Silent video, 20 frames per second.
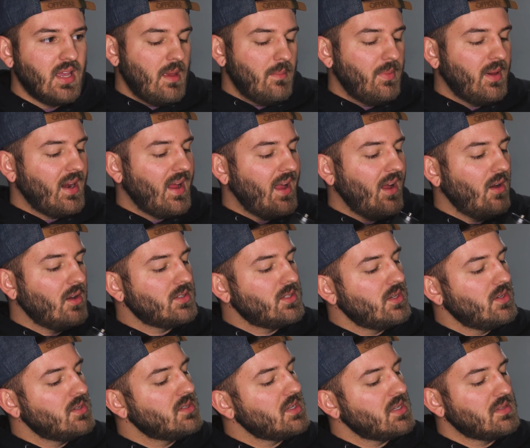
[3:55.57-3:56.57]
But I also
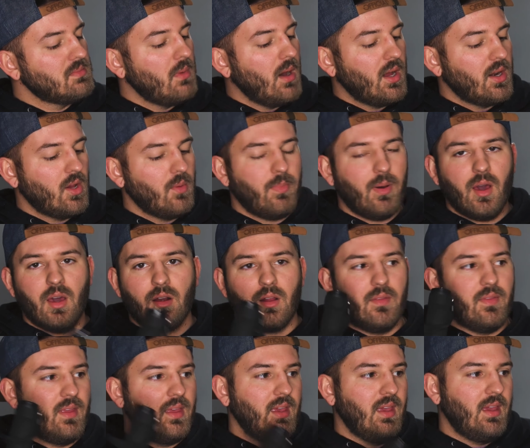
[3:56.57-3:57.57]
use this monopod
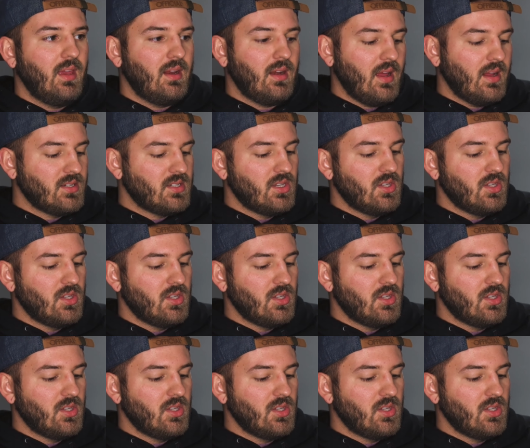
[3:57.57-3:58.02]
on the end.